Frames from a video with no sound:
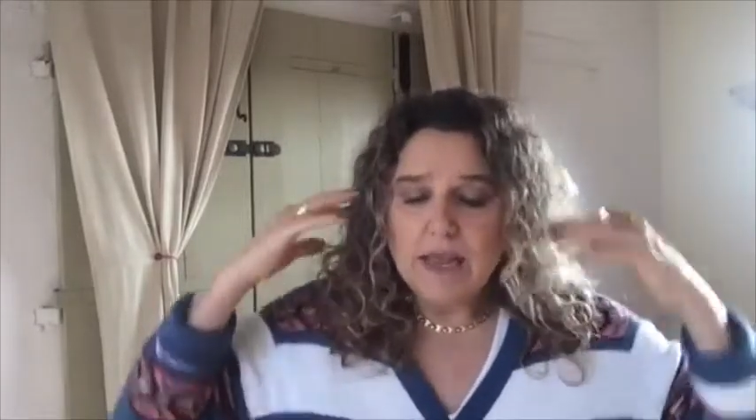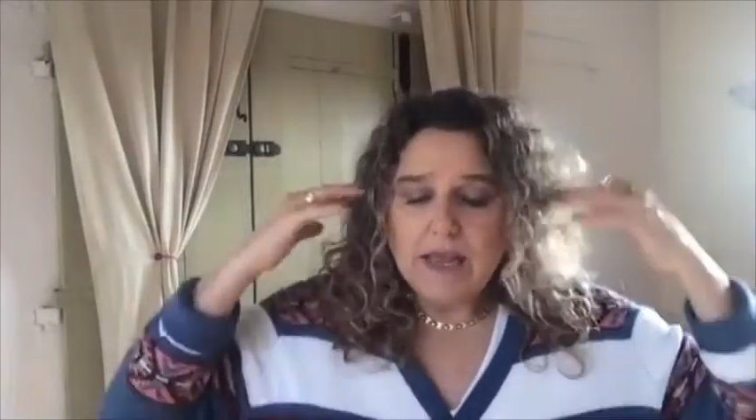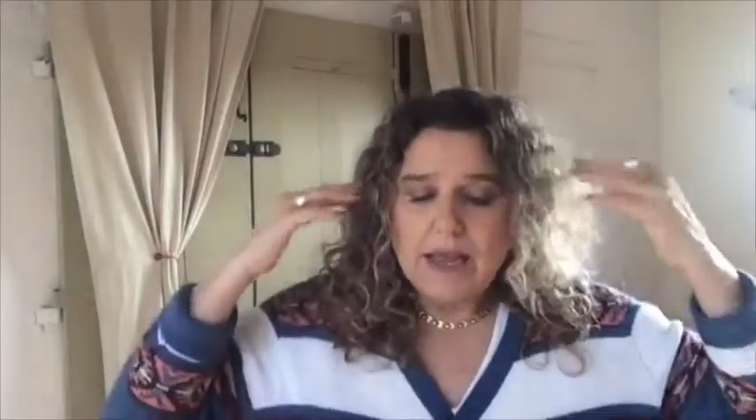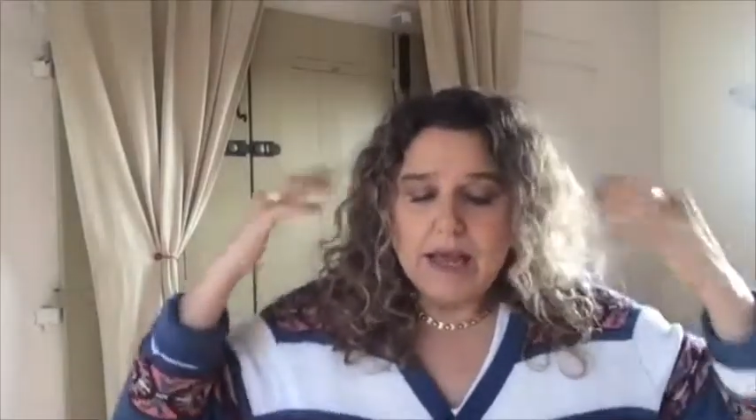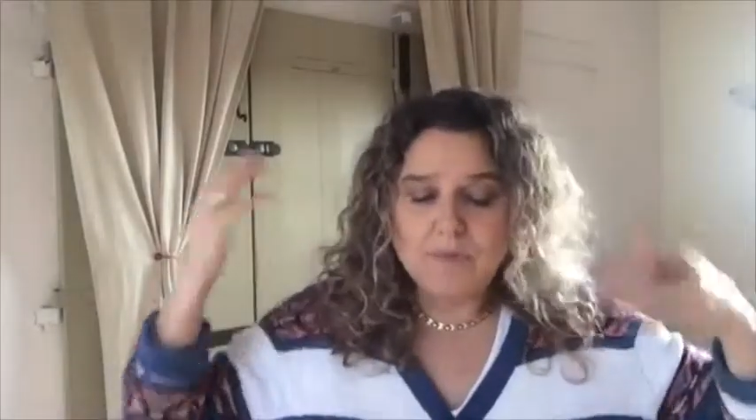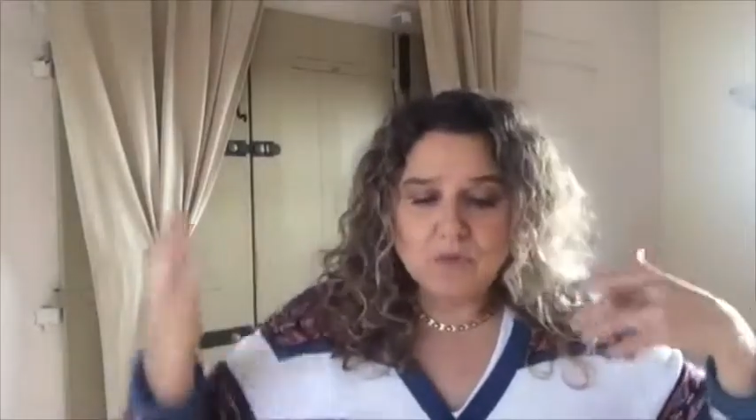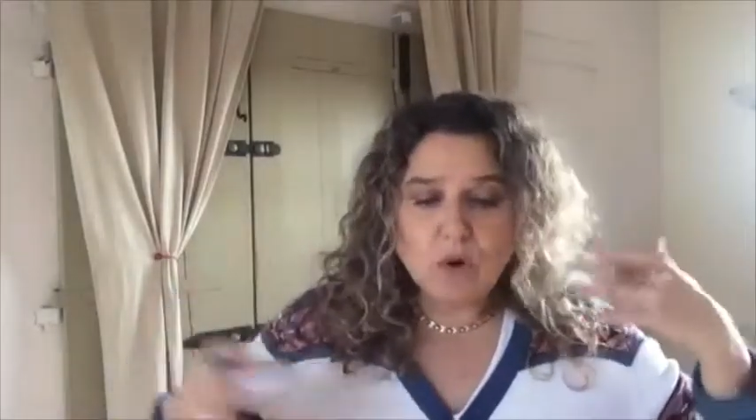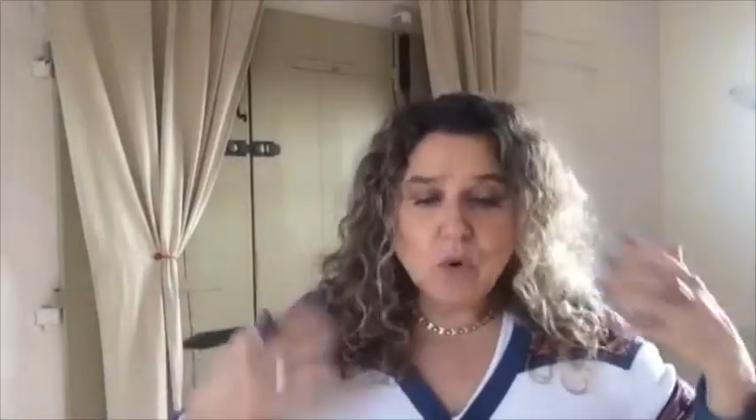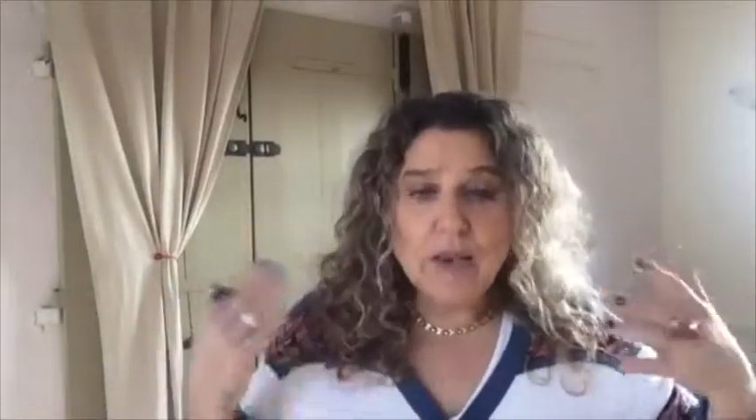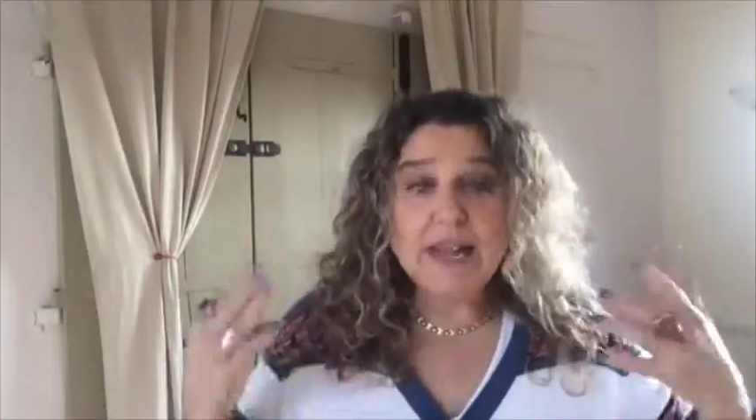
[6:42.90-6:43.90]
I'm
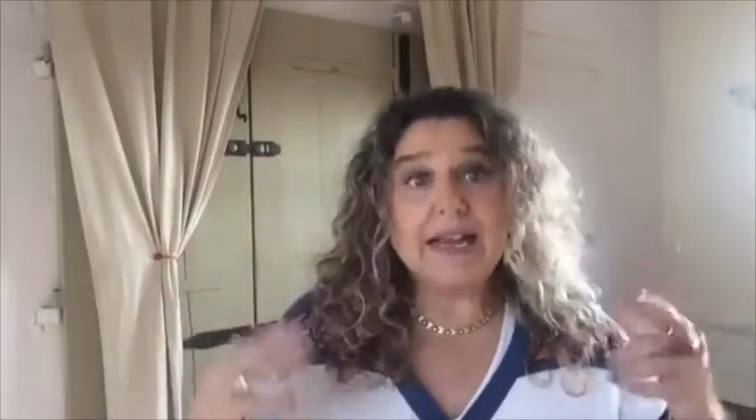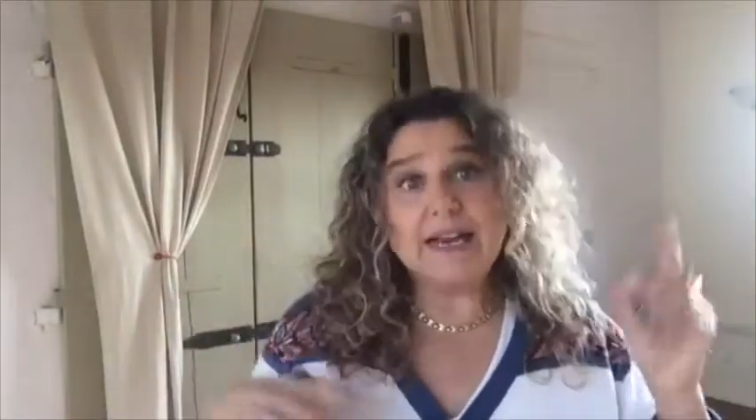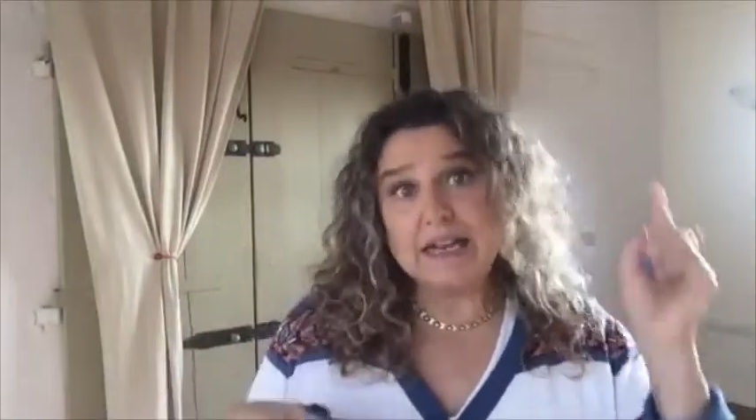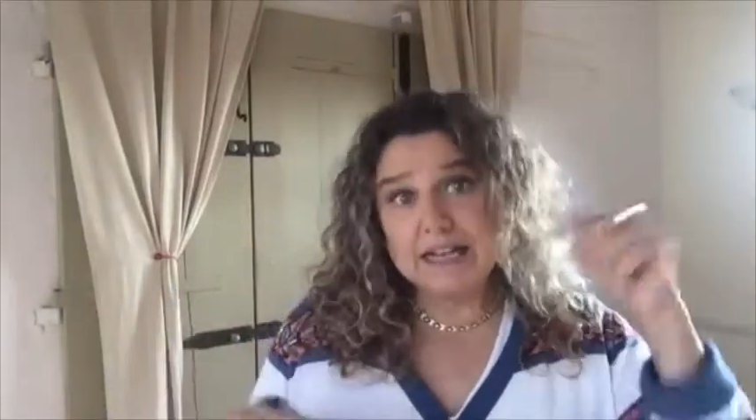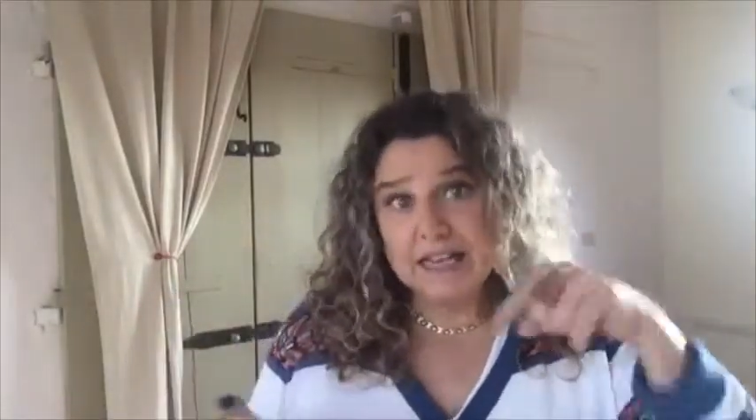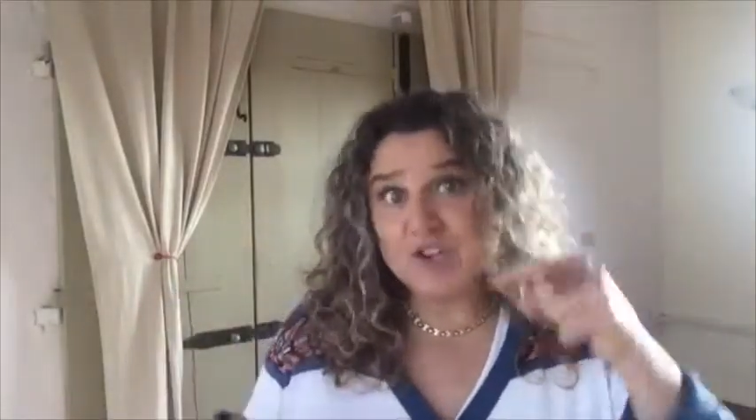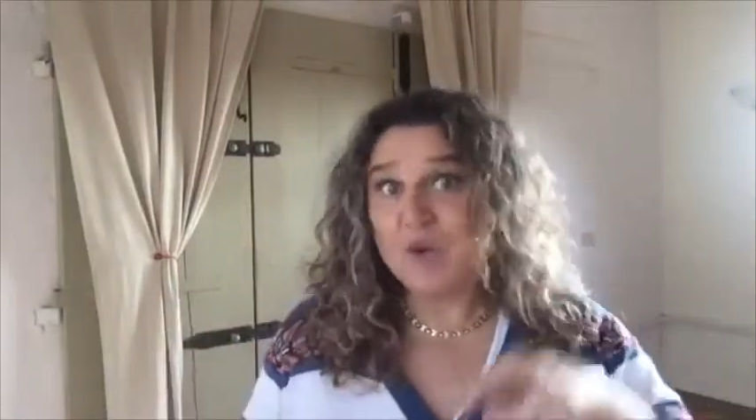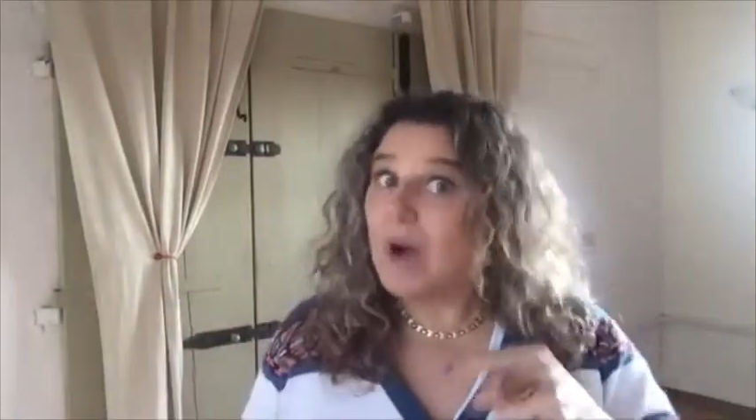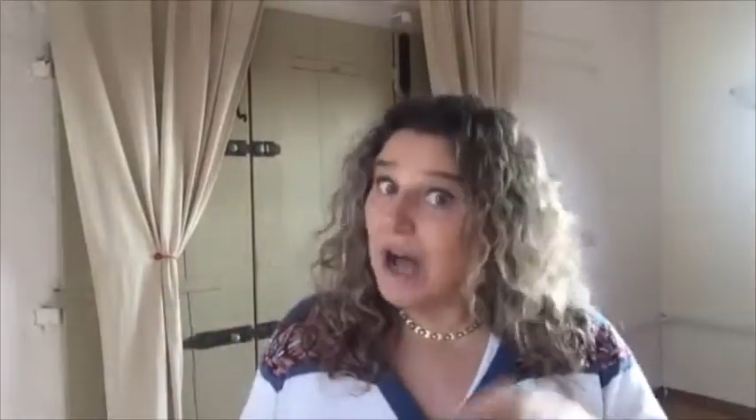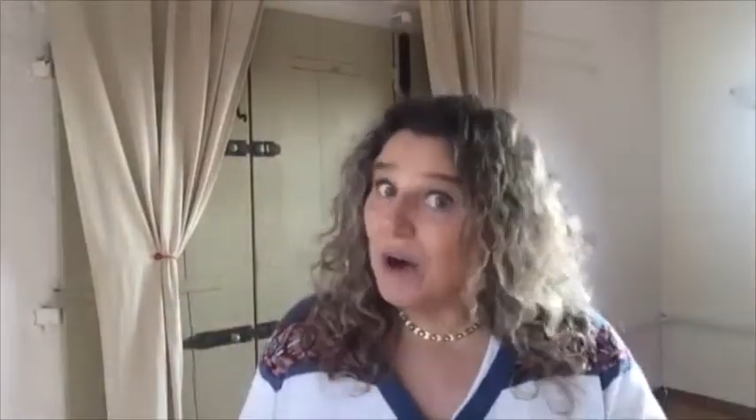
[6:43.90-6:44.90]
rolling, and I'll get
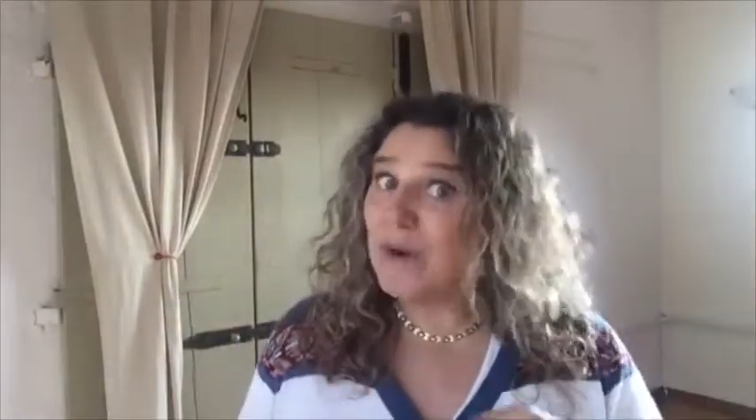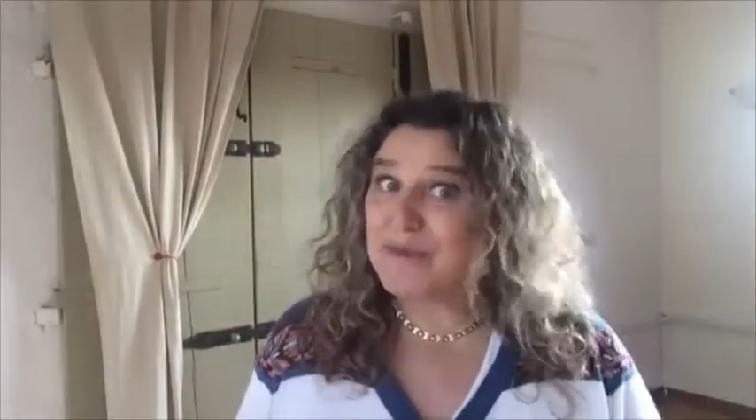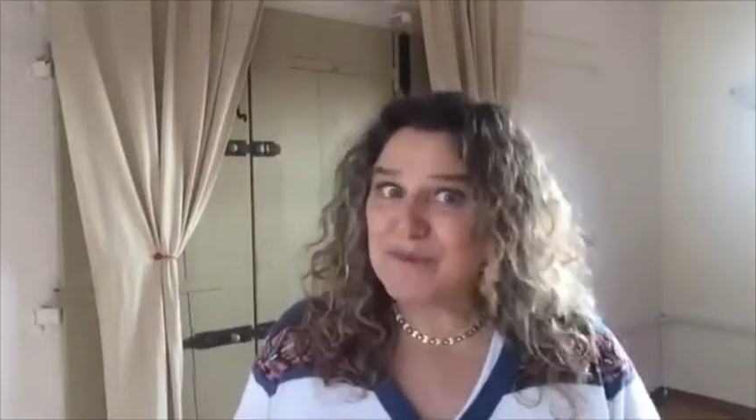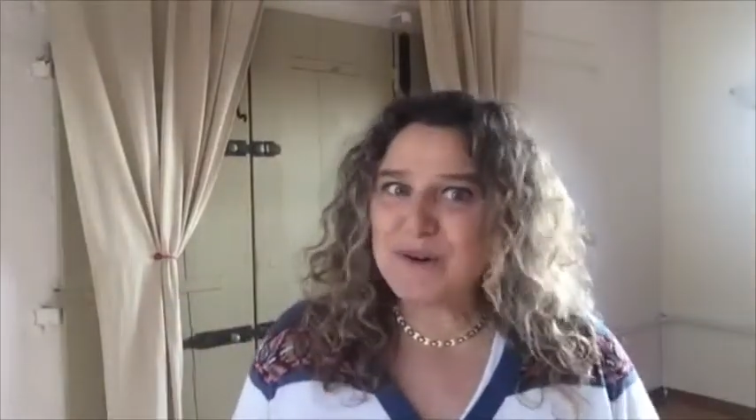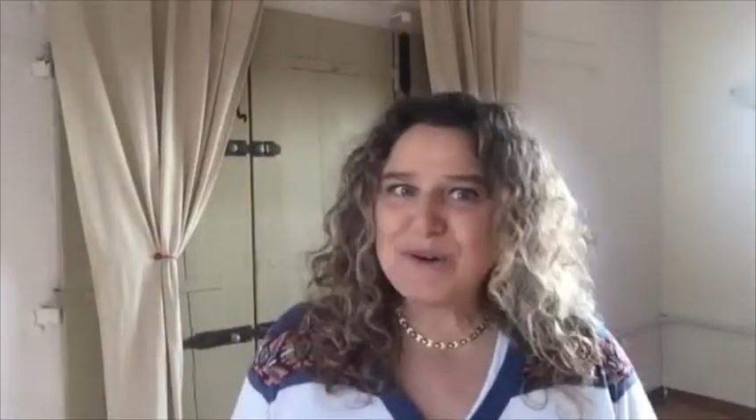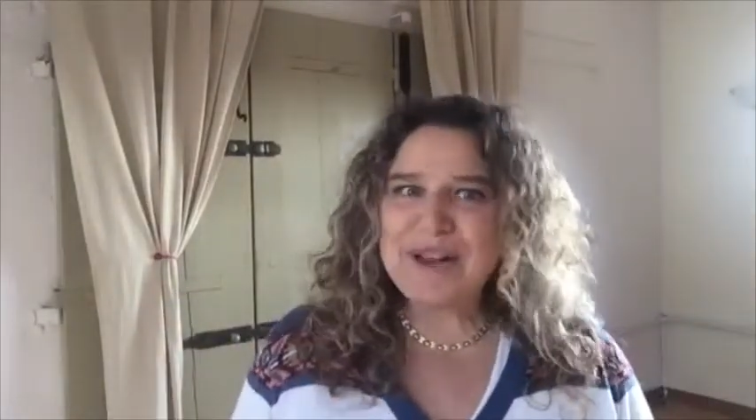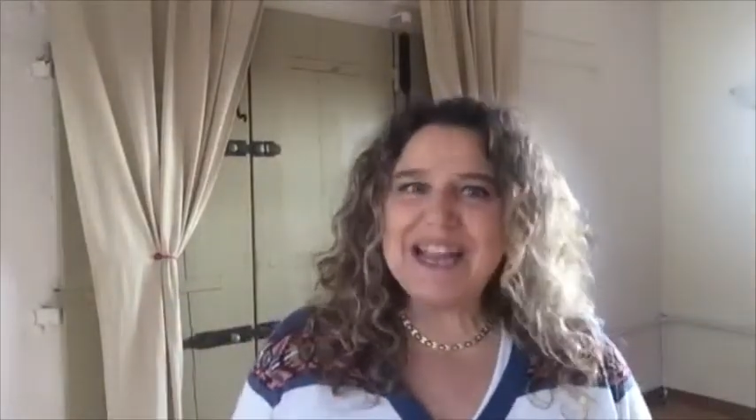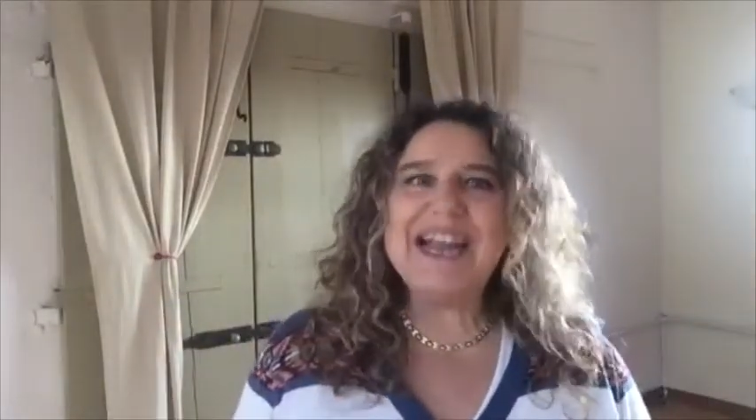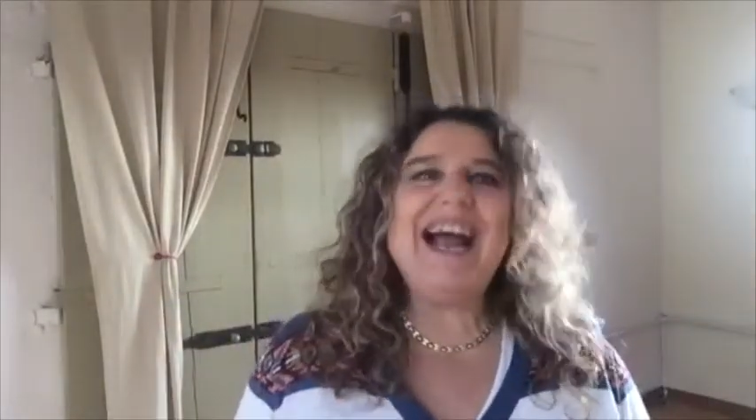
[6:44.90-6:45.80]
to how I'm rolling,